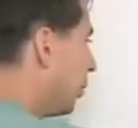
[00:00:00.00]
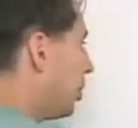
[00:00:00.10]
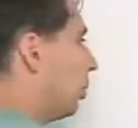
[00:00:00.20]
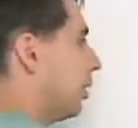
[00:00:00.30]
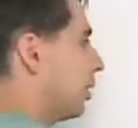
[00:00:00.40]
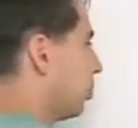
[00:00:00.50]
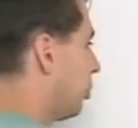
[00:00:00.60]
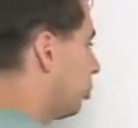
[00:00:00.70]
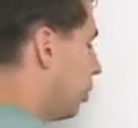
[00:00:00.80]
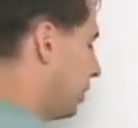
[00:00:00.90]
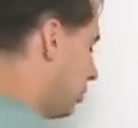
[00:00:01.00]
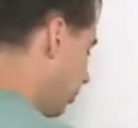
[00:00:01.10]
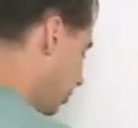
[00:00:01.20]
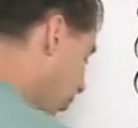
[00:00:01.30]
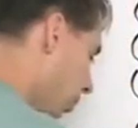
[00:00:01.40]
now we know what x plus y to
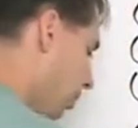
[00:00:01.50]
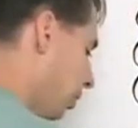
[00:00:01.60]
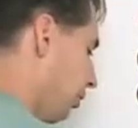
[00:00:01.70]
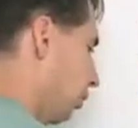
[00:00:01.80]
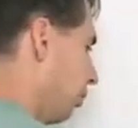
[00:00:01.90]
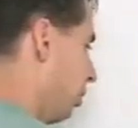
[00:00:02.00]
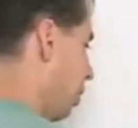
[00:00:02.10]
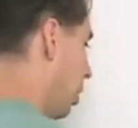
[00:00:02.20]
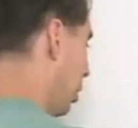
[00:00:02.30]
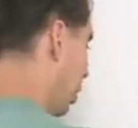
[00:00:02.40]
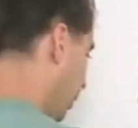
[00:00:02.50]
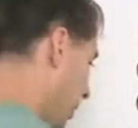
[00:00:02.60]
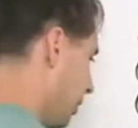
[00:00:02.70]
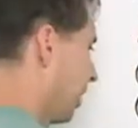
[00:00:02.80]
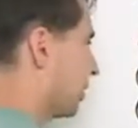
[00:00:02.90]
the 4th is. We've
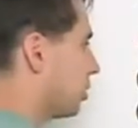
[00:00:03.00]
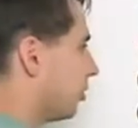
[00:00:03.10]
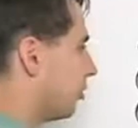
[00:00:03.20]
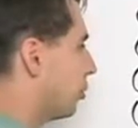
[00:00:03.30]
got the x to the